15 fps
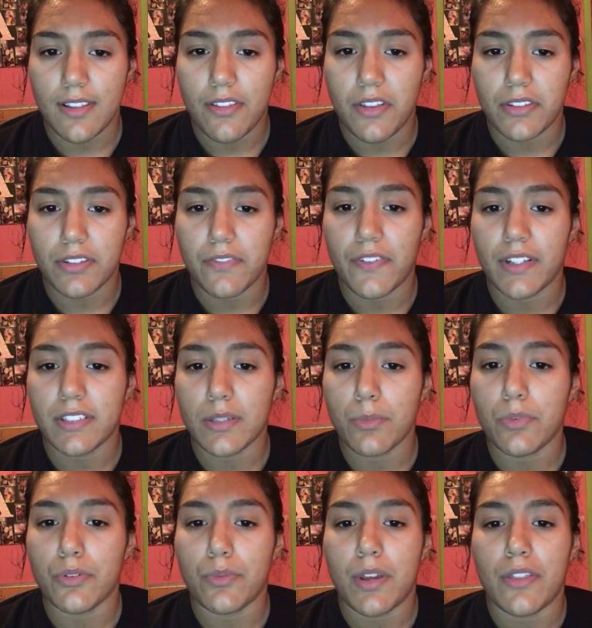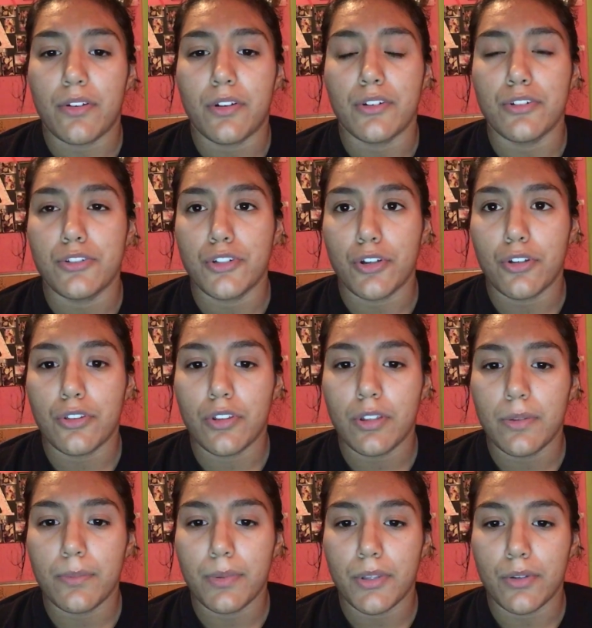that the victim would rather endure
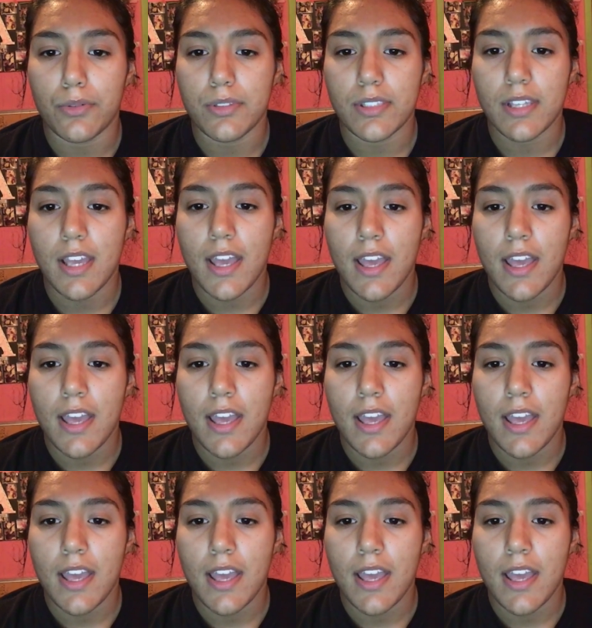the abuse